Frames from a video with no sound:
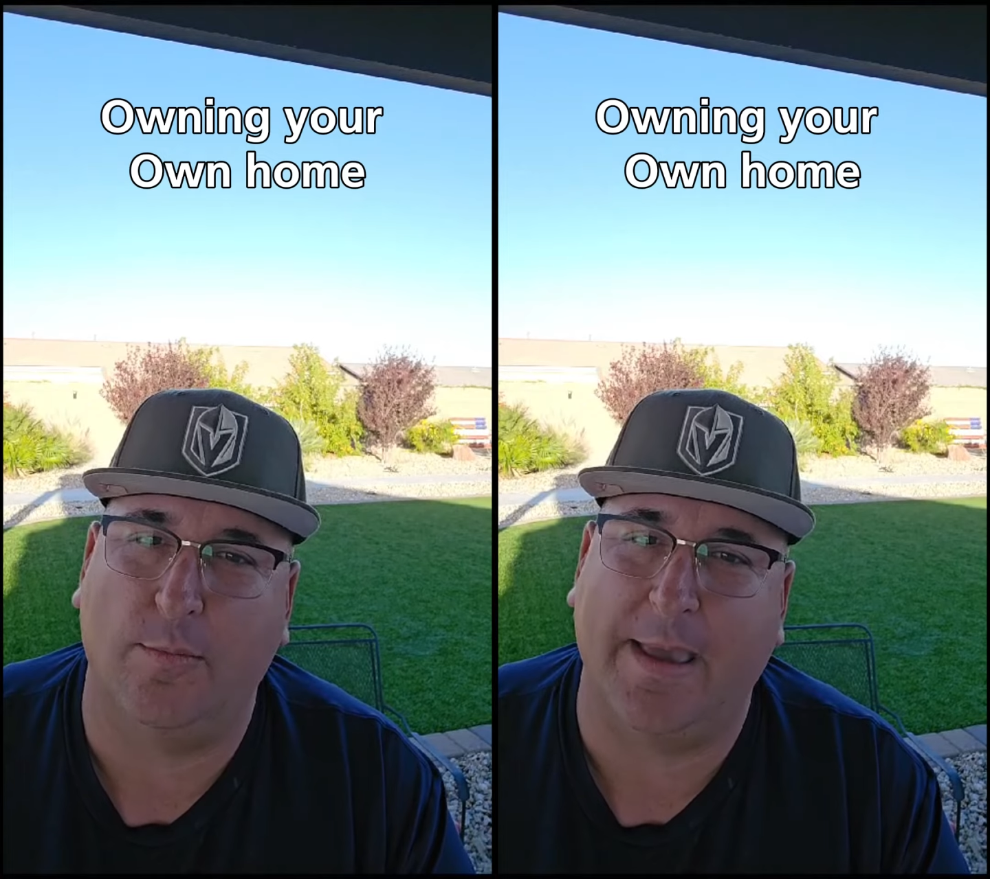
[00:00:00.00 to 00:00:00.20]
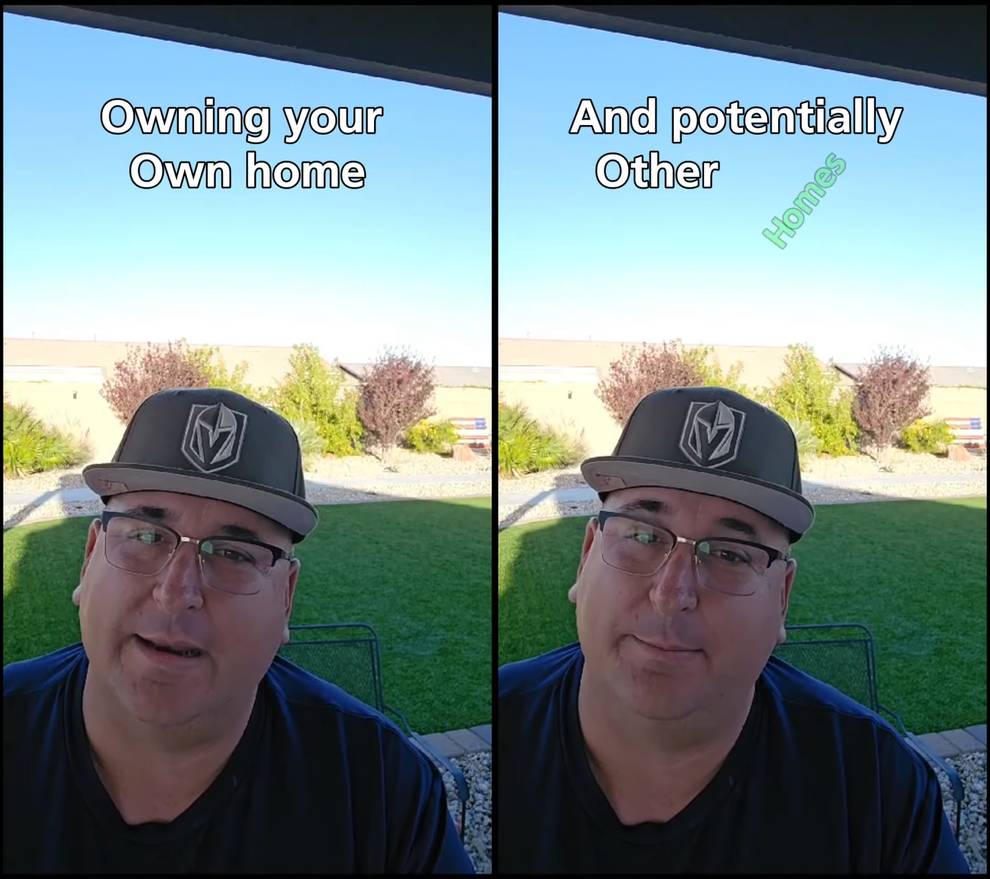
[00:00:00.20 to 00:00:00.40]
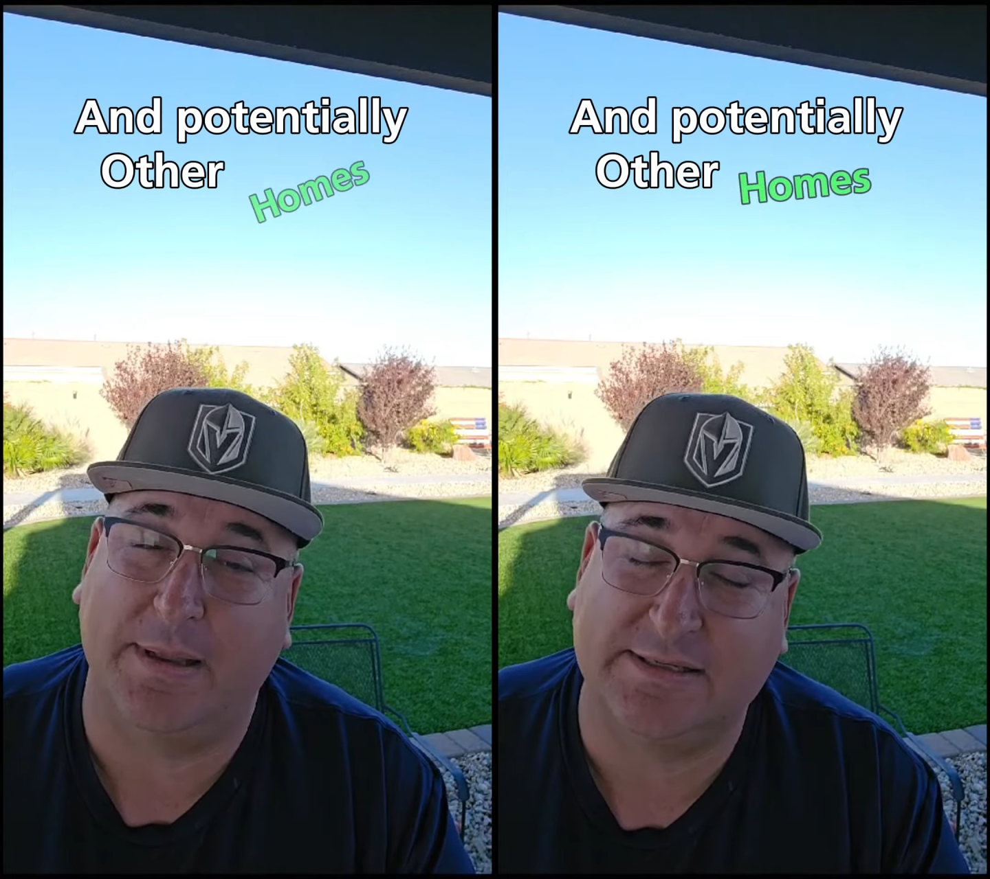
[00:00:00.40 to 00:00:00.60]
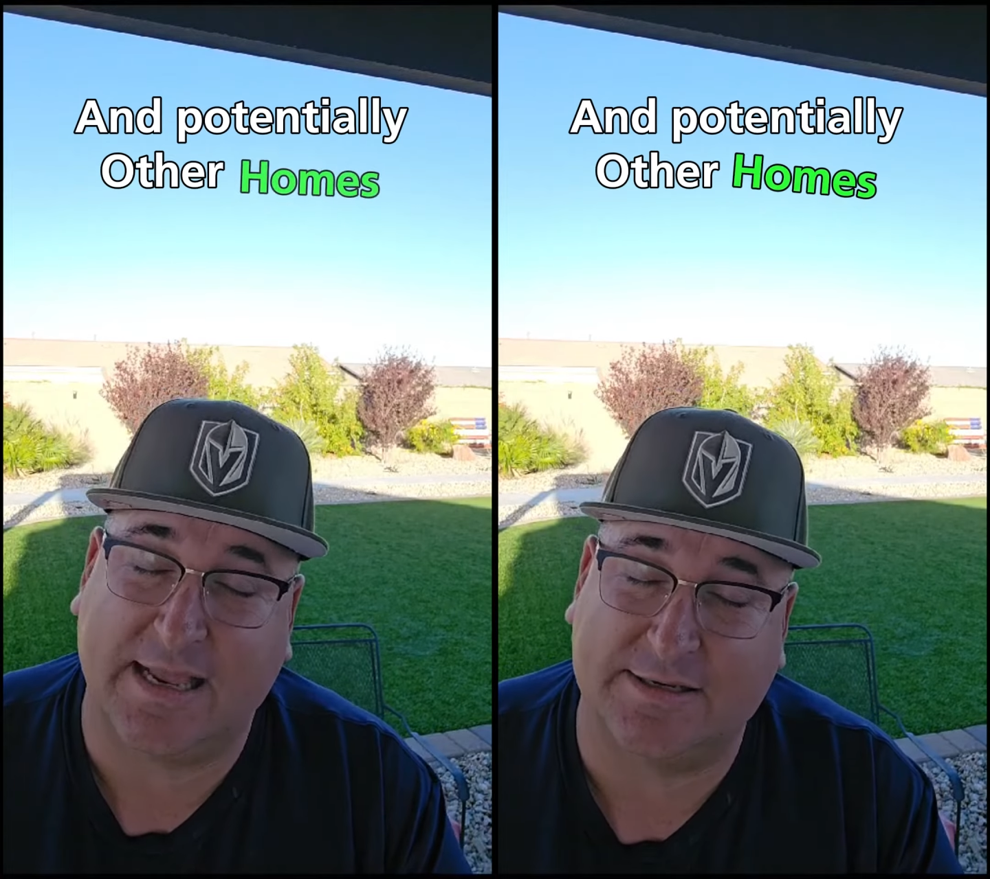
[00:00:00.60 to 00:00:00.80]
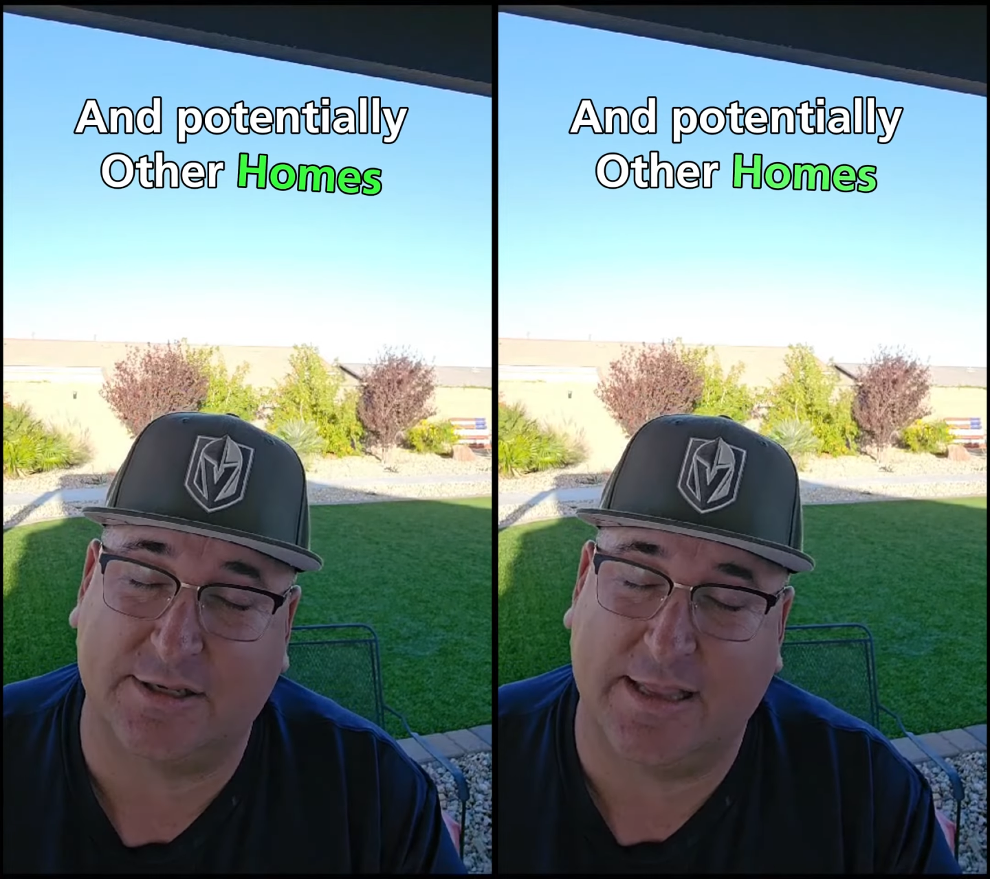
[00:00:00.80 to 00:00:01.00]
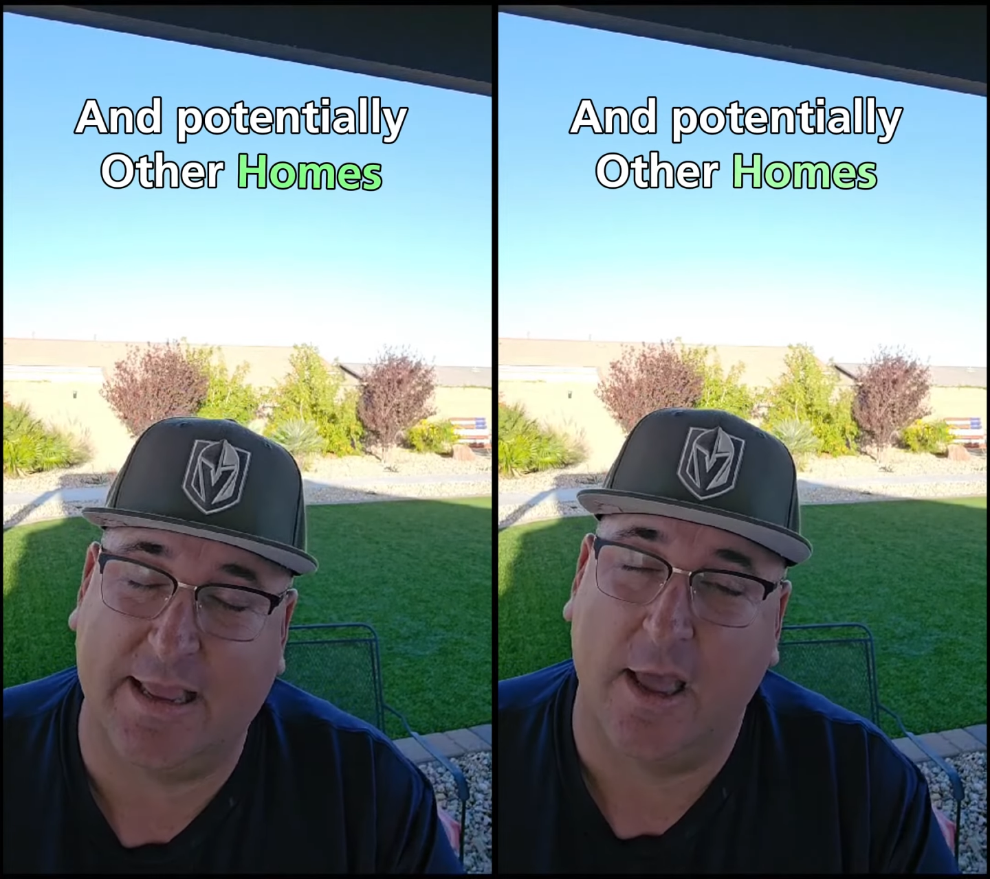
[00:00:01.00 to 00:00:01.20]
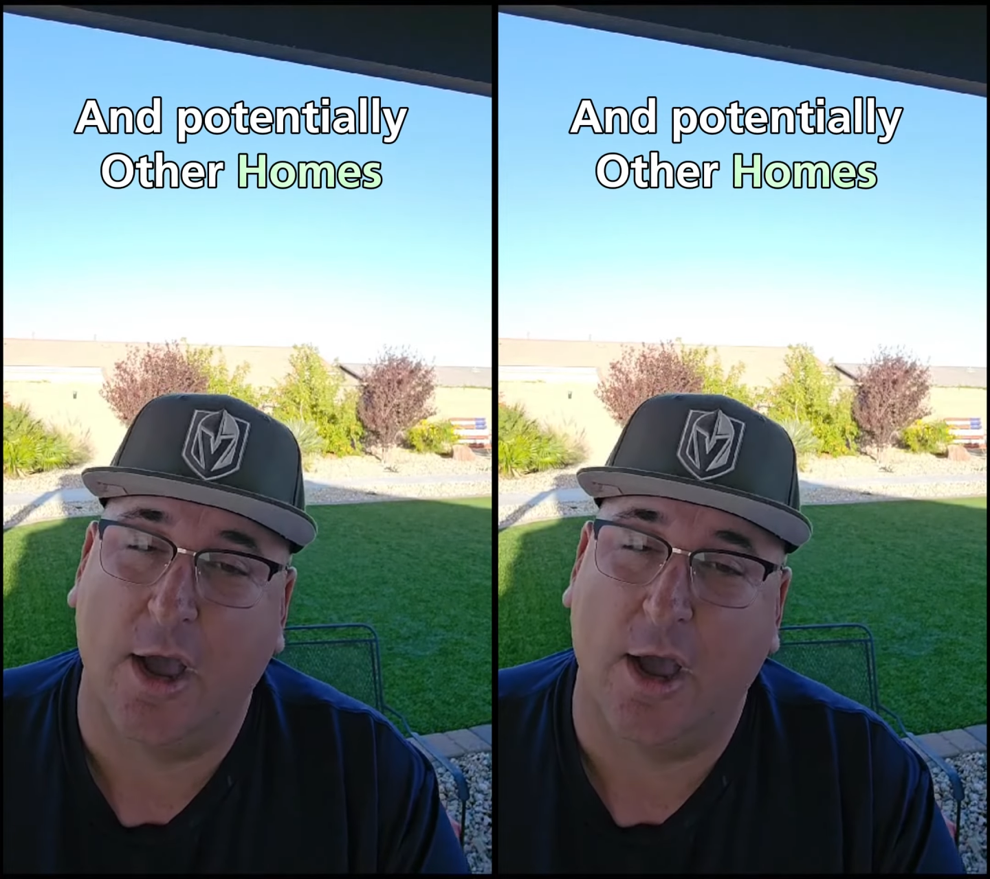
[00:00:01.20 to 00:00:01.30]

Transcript: and potentially